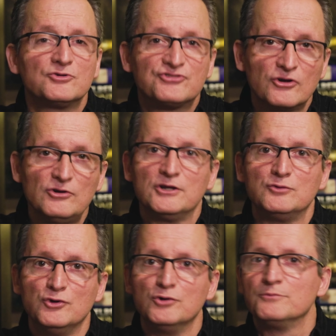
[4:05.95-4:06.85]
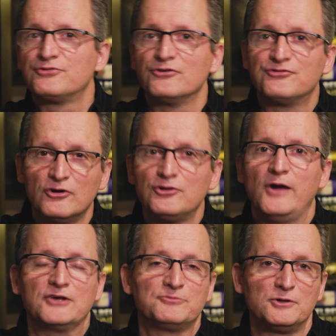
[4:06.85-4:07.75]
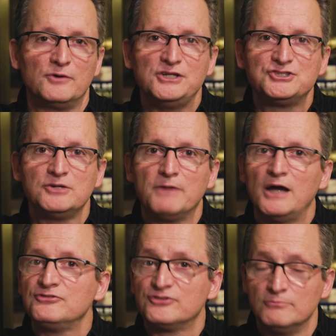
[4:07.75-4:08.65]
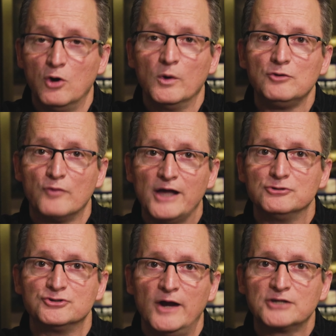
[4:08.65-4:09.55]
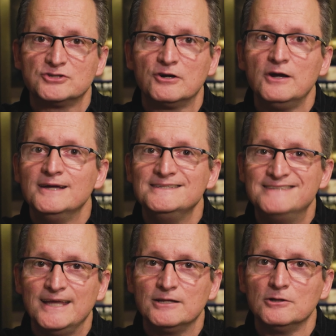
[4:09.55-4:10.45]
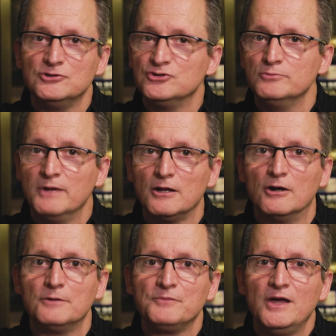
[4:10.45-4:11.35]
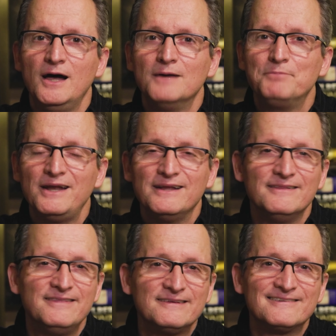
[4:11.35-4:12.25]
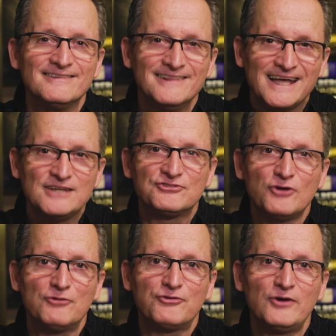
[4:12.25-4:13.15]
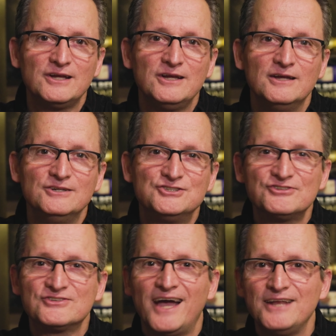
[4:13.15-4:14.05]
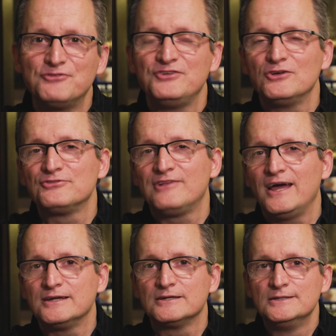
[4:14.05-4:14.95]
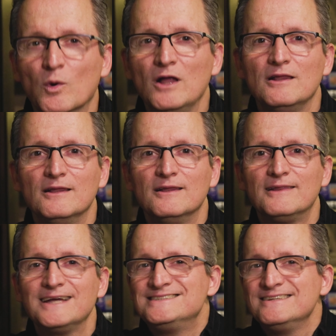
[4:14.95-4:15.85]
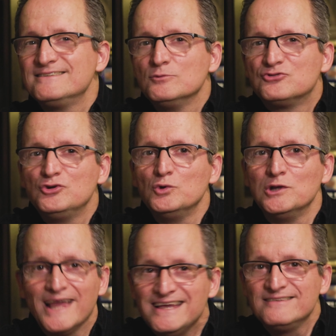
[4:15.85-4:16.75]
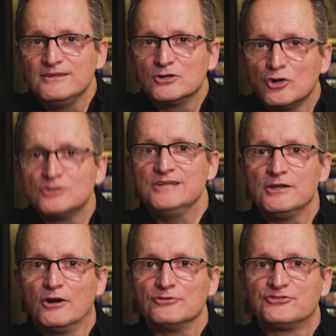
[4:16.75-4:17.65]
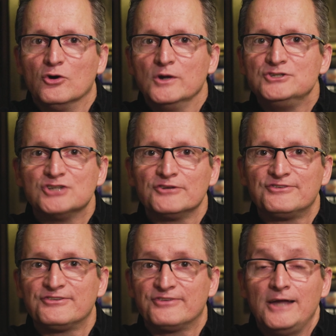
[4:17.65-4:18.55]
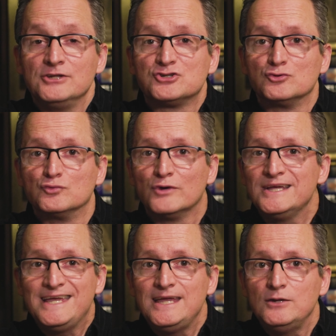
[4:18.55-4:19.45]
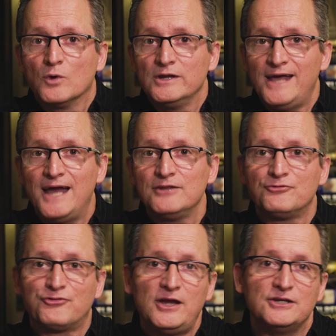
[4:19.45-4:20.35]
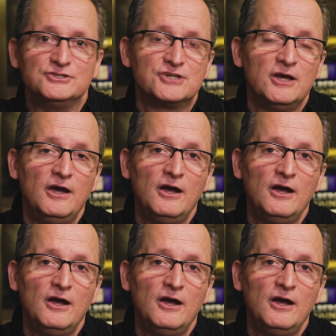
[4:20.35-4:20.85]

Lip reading: there was certainly room for further exploration by Samoan writer-director Dana Ledoux-Miller. But this latest offering just kind of feels like, well, like Disney was too lazy to cook dinner, so it just decided to reheat what it had in the fridge.